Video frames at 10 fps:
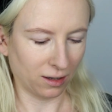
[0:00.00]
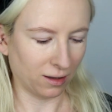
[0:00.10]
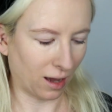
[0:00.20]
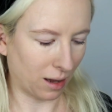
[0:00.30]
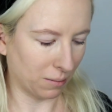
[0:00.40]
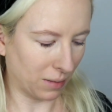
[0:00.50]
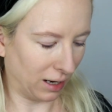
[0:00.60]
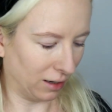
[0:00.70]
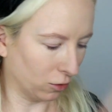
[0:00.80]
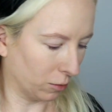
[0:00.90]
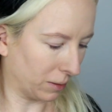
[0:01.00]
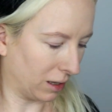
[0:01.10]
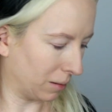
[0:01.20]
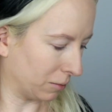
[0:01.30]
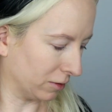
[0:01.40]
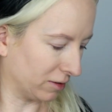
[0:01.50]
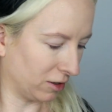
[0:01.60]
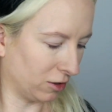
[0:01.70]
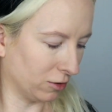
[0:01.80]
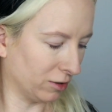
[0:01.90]
that I might not be able to
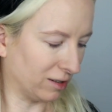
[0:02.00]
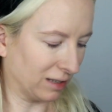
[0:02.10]
use